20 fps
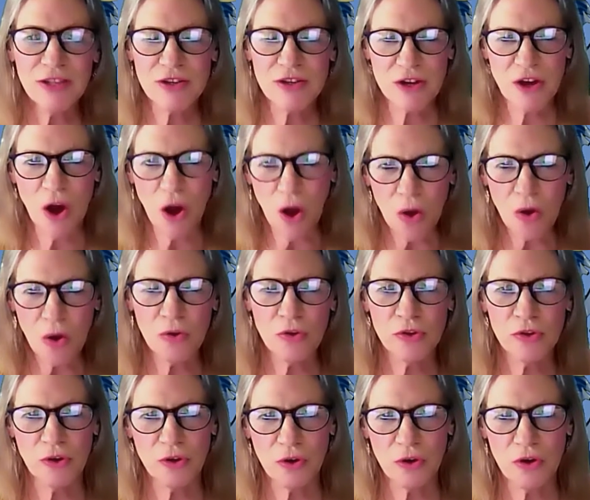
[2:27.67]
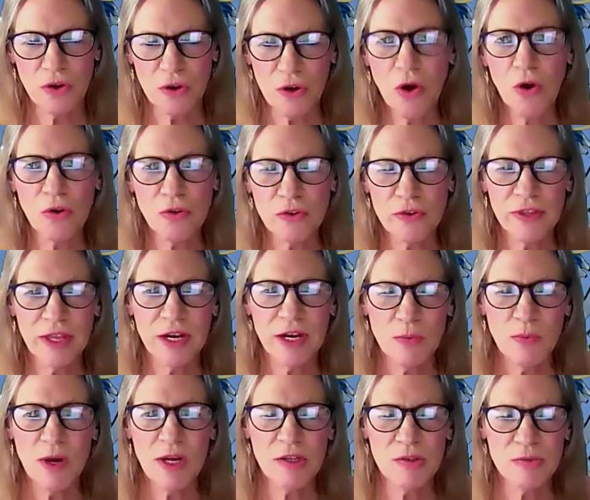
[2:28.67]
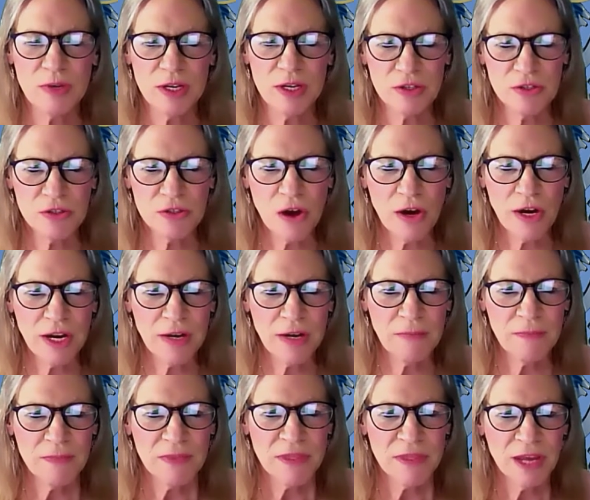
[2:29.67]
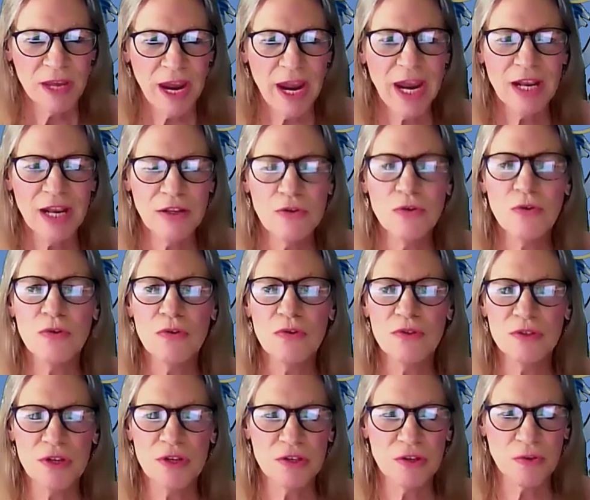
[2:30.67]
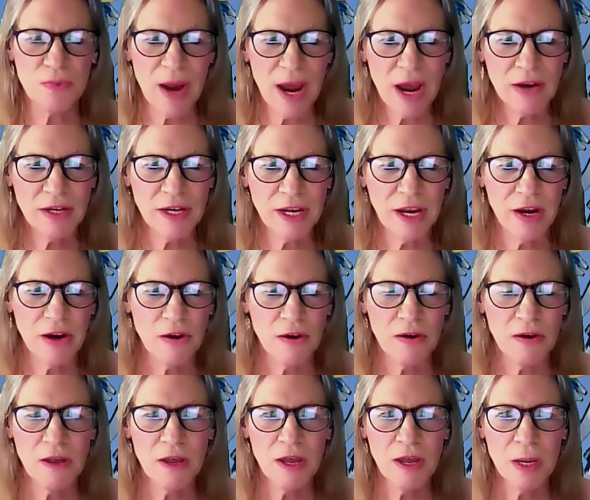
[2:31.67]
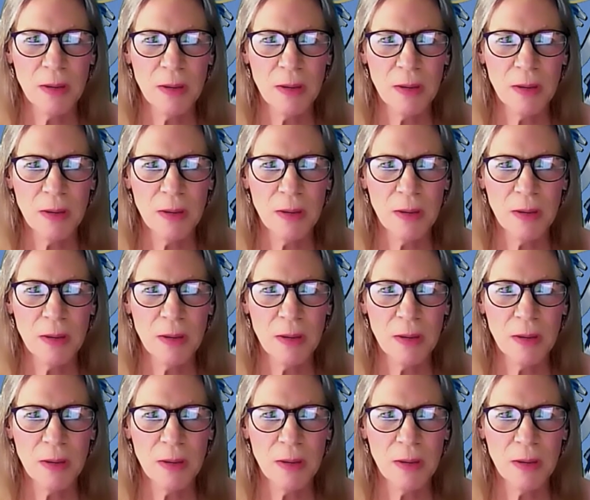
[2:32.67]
it's cold or colder than it was when it started, and cools the surrounding air.